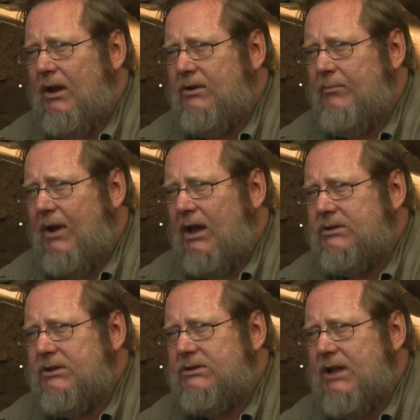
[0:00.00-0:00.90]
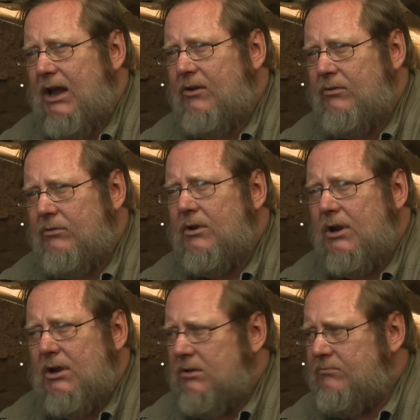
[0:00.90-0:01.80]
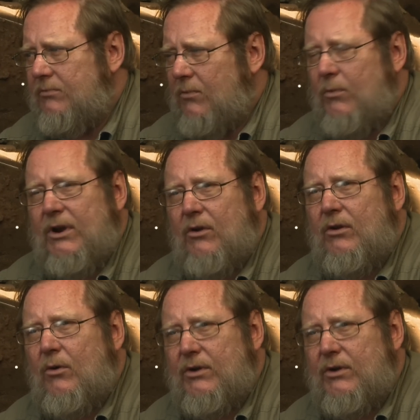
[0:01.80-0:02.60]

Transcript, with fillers: about deposits that are, we don't